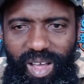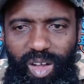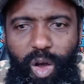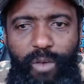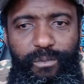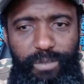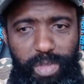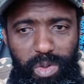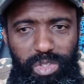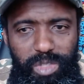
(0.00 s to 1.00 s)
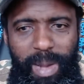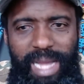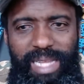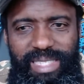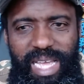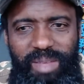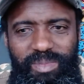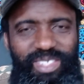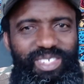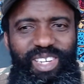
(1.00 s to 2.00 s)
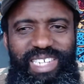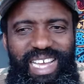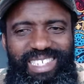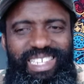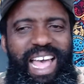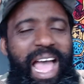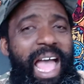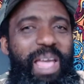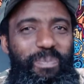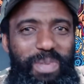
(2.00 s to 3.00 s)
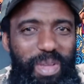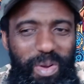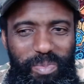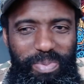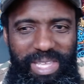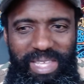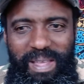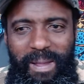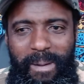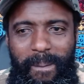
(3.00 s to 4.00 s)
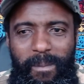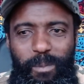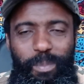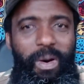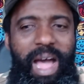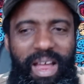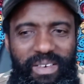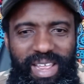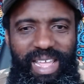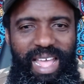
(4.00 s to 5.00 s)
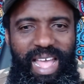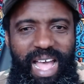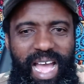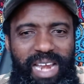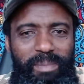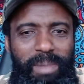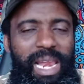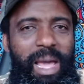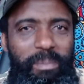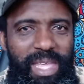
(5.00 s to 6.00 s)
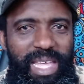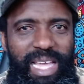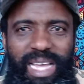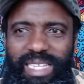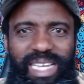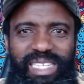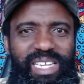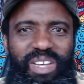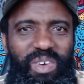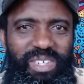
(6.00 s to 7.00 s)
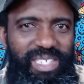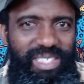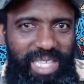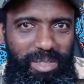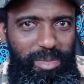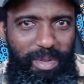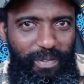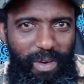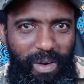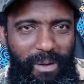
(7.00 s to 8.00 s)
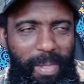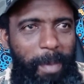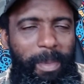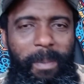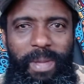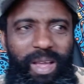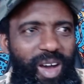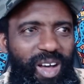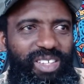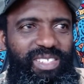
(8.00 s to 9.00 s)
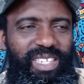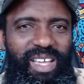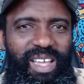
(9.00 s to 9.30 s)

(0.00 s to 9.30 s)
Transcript: confused by terms such as IPOB, Buhari, and Malami. They didn't know these terms before, but because